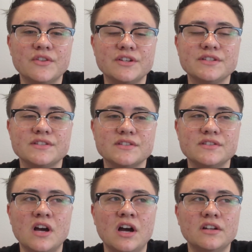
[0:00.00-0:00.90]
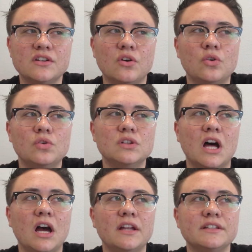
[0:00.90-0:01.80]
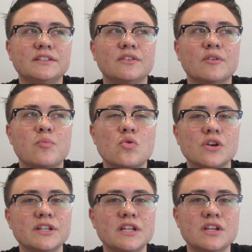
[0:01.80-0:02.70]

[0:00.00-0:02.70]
there's not a whole lot to report